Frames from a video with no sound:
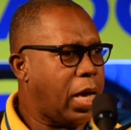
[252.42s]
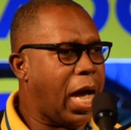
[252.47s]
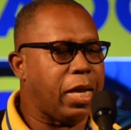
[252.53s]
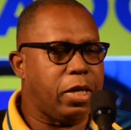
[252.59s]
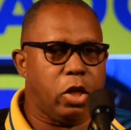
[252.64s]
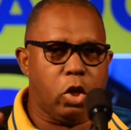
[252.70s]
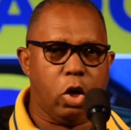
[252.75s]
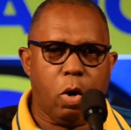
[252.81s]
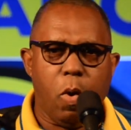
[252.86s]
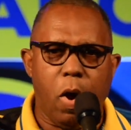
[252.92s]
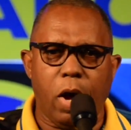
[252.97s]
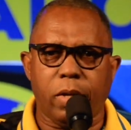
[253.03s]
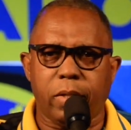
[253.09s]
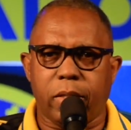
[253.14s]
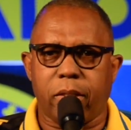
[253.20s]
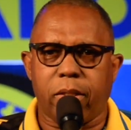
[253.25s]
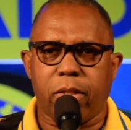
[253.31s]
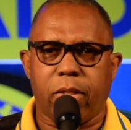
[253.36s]
And you know
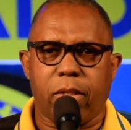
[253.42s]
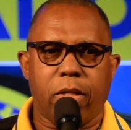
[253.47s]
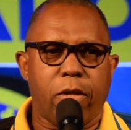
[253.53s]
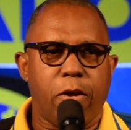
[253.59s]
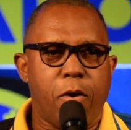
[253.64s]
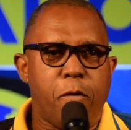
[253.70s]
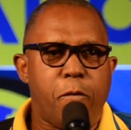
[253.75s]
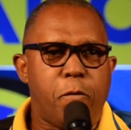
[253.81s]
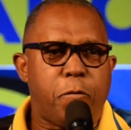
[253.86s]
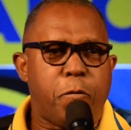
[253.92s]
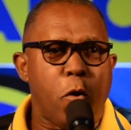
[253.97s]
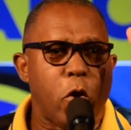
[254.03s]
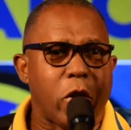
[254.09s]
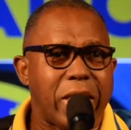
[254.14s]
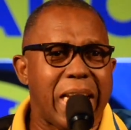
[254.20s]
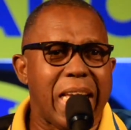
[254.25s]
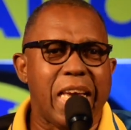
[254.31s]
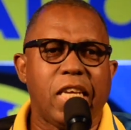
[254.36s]
what?
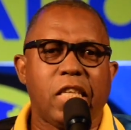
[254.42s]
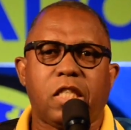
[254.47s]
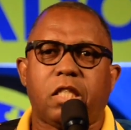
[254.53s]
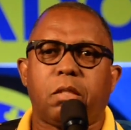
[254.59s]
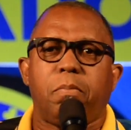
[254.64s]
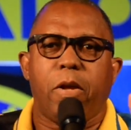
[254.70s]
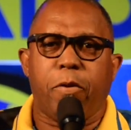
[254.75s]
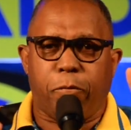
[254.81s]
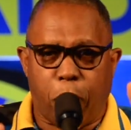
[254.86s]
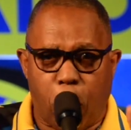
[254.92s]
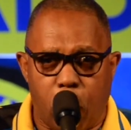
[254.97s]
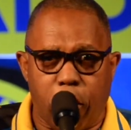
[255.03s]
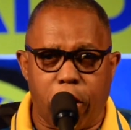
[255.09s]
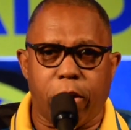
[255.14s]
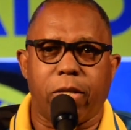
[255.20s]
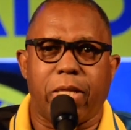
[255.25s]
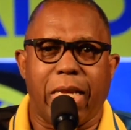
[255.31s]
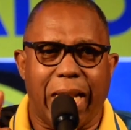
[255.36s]
4 days
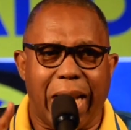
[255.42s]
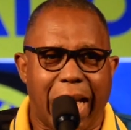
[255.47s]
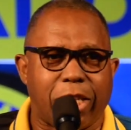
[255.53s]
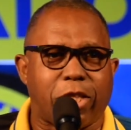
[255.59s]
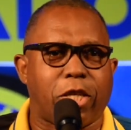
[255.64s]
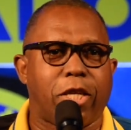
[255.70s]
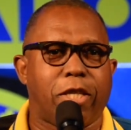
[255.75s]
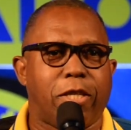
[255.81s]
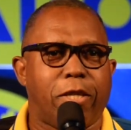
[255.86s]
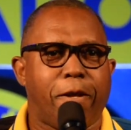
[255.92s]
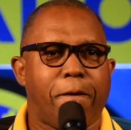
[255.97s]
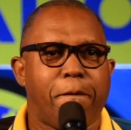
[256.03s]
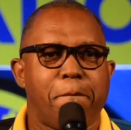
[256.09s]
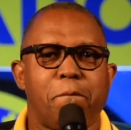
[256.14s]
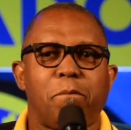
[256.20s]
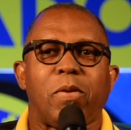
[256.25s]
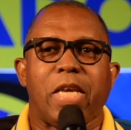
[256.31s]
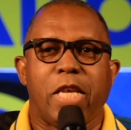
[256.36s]
before the election,
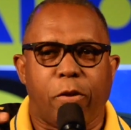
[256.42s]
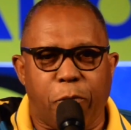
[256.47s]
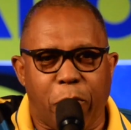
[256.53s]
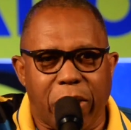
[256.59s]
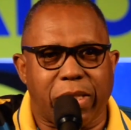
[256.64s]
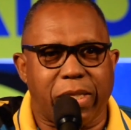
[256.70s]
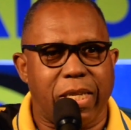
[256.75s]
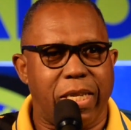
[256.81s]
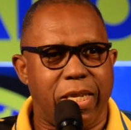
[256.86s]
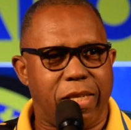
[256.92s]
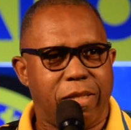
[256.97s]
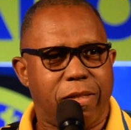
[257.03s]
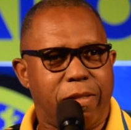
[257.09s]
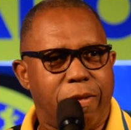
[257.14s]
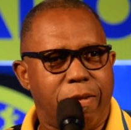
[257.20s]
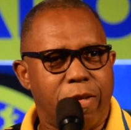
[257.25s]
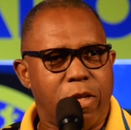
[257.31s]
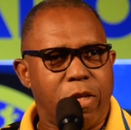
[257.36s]
he's fixing it.
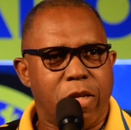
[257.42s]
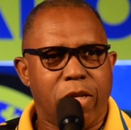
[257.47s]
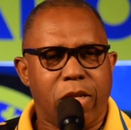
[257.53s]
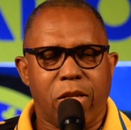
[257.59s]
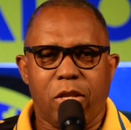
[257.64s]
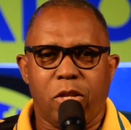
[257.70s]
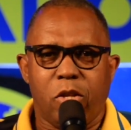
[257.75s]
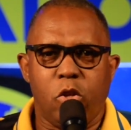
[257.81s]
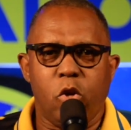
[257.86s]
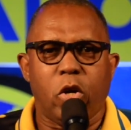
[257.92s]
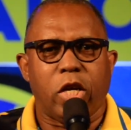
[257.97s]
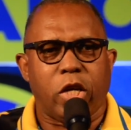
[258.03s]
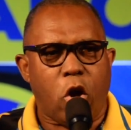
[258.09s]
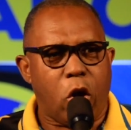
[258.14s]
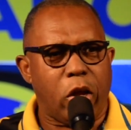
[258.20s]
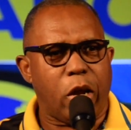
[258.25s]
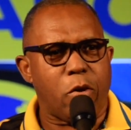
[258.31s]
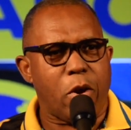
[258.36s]
You can
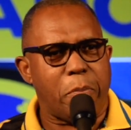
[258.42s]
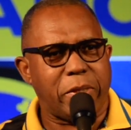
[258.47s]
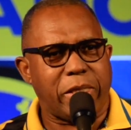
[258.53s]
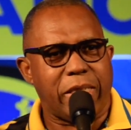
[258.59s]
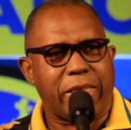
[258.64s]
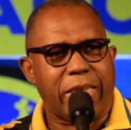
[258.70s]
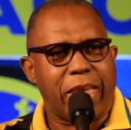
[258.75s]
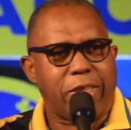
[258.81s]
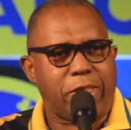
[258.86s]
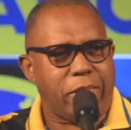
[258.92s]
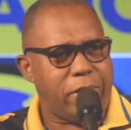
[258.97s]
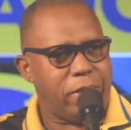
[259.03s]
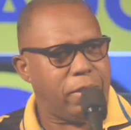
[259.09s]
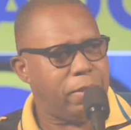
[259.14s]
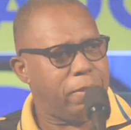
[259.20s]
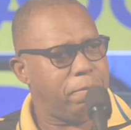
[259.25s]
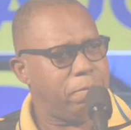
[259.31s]
call our representation.